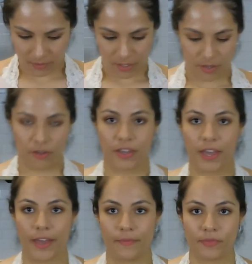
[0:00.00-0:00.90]
Okay,
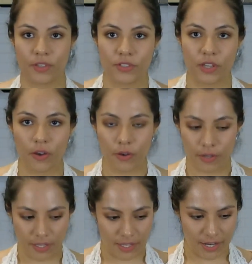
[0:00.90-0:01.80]
so
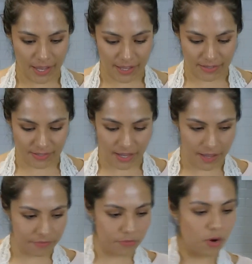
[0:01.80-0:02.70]
it has
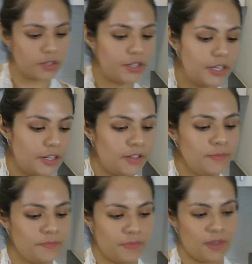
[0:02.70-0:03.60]
half water here.
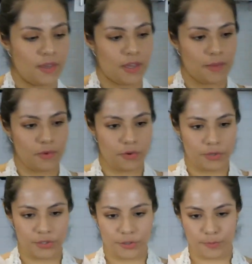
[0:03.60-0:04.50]
I'm going
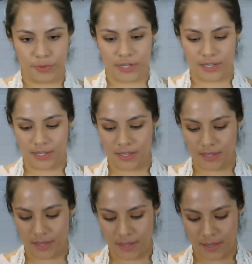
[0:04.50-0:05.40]
to bring
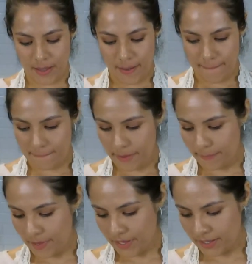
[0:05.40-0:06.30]
my
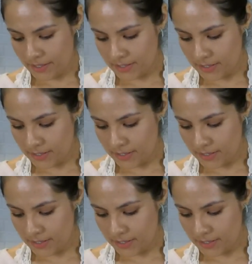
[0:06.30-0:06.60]
pan